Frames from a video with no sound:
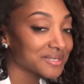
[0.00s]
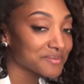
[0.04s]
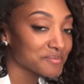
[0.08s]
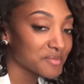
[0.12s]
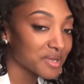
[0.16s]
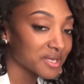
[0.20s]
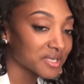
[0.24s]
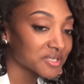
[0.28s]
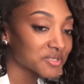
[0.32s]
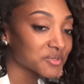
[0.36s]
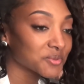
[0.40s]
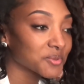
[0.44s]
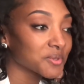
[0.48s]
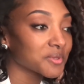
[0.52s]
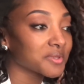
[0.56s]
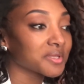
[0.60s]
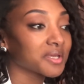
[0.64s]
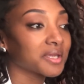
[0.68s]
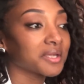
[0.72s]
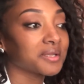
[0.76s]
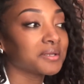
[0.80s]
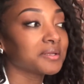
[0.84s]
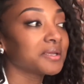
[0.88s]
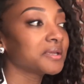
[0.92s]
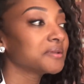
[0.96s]
to make sure
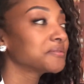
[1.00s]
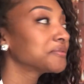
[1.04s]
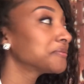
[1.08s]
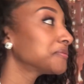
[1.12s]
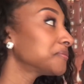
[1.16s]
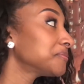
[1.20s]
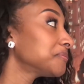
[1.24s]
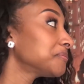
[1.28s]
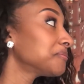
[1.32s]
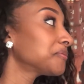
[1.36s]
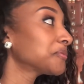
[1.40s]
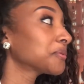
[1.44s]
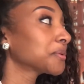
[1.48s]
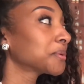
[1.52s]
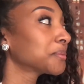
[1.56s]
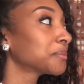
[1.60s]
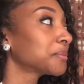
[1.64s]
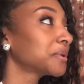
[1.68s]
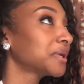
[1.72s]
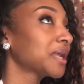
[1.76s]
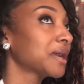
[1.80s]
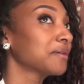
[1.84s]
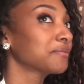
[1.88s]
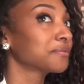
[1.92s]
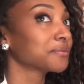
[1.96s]
that if, for
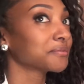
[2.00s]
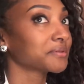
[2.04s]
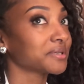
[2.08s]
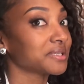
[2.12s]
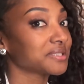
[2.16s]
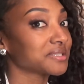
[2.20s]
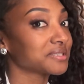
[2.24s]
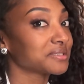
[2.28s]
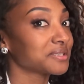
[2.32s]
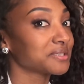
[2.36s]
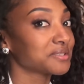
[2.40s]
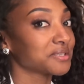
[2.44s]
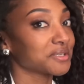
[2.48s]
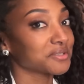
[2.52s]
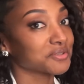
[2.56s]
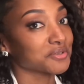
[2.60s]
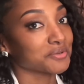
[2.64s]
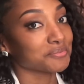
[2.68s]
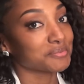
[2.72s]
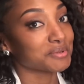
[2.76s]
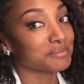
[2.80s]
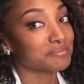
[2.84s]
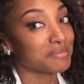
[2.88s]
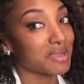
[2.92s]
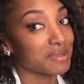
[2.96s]
whatever reason, a
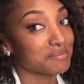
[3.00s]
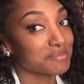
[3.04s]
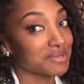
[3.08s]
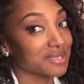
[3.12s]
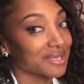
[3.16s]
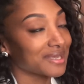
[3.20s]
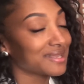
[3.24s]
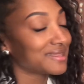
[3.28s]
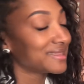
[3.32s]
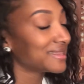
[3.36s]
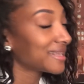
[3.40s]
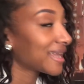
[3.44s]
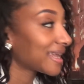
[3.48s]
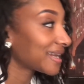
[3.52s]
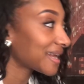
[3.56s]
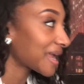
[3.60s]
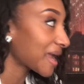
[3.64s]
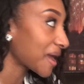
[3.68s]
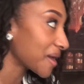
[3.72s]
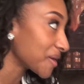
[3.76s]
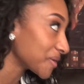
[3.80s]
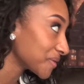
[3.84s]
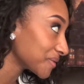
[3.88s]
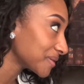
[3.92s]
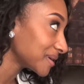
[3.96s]
gentleman may be in that
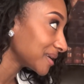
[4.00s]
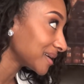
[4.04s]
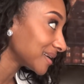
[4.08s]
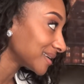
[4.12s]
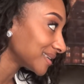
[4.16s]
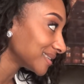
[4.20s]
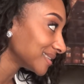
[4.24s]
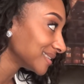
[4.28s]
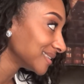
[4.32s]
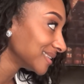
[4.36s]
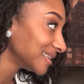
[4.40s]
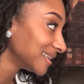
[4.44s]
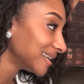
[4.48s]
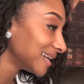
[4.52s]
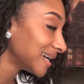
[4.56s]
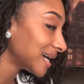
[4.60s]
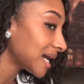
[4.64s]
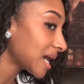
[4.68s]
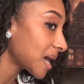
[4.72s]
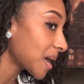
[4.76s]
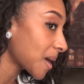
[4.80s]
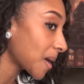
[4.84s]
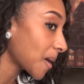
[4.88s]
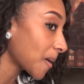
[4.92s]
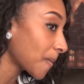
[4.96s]
area,
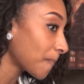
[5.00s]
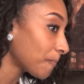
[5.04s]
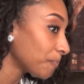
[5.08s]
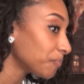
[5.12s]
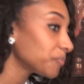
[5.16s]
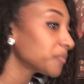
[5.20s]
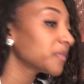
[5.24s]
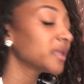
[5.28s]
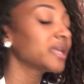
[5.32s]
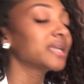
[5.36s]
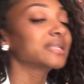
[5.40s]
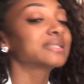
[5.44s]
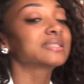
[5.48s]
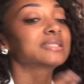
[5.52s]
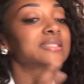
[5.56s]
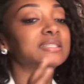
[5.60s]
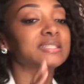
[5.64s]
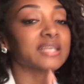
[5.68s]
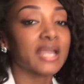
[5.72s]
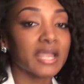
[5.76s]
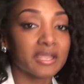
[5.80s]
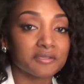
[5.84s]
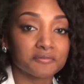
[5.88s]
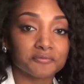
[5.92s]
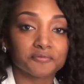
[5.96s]
it's
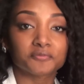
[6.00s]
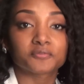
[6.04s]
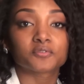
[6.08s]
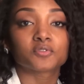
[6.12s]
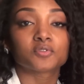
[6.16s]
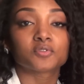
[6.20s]
safe